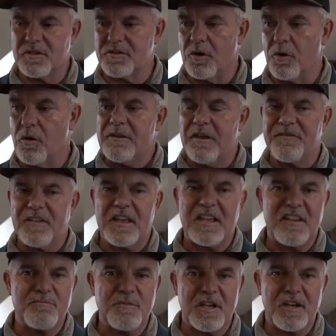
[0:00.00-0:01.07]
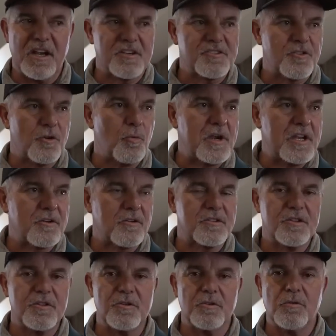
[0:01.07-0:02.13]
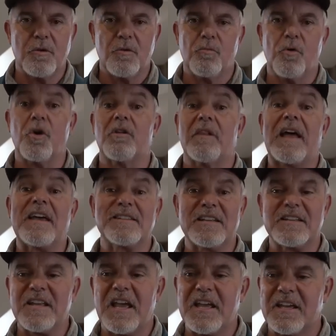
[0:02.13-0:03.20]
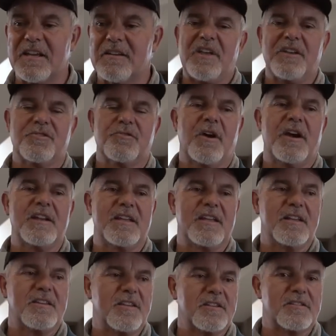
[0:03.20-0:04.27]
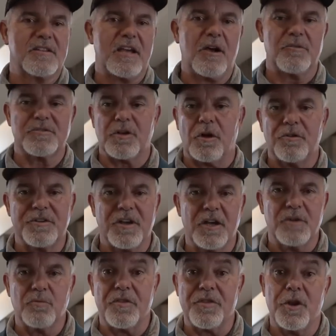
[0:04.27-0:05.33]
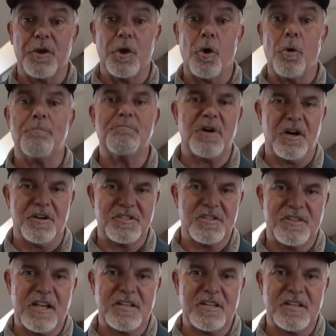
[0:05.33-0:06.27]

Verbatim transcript: So if they give me an extra week or two, will gladly take it and try to get this house all done with a no punch.